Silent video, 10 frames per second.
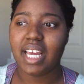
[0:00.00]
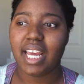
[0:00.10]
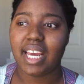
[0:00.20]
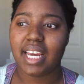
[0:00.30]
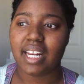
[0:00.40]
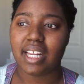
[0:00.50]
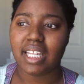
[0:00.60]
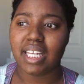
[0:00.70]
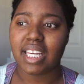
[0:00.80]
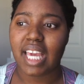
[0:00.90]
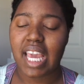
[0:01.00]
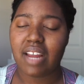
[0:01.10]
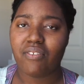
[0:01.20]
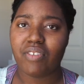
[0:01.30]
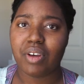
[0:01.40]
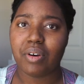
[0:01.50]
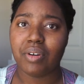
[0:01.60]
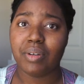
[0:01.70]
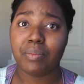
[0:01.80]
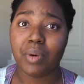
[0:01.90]
And I like can't feel
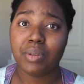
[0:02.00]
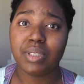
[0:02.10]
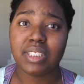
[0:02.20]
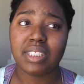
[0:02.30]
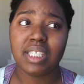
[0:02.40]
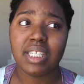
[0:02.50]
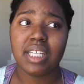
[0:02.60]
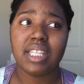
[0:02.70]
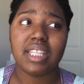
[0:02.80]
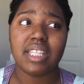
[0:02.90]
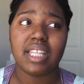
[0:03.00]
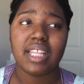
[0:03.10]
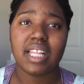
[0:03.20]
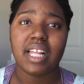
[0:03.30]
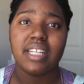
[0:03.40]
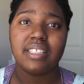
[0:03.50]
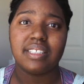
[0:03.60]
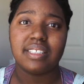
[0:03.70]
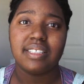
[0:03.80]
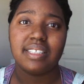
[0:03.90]
the thing that
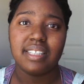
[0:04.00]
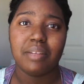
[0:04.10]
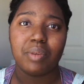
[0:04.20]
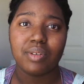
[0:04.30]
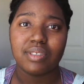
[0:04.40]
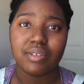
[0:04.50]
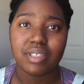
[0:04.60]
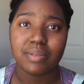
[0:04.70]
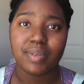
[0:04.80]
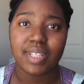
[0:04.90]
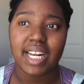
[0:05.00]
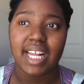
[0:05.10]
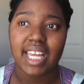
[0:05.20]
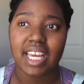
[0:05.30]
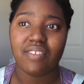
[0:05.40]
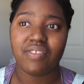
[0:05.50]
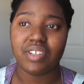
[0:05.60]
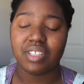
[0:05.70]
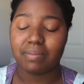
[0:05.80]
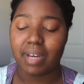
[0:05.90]
is the most noticeable that I can't
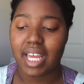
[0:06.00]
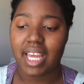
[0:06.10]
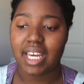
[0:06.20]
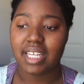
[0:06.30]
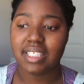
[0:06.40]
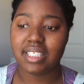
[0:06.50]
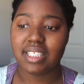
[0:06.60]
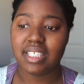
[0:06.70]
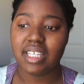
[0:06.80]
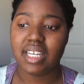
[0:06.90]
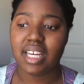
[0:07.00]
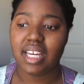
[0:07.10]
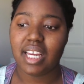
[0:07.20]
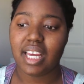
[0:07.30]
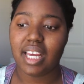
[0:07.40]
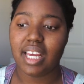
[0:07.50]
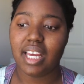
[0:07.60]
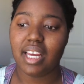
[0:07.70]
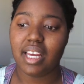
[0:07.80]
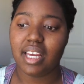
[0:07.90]
feel is my hands.
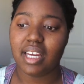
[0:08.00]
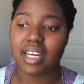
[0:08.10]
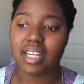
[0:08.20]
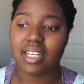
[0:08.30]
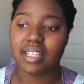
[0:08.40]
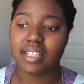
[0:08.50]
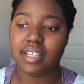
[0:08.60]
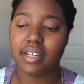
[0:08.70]
And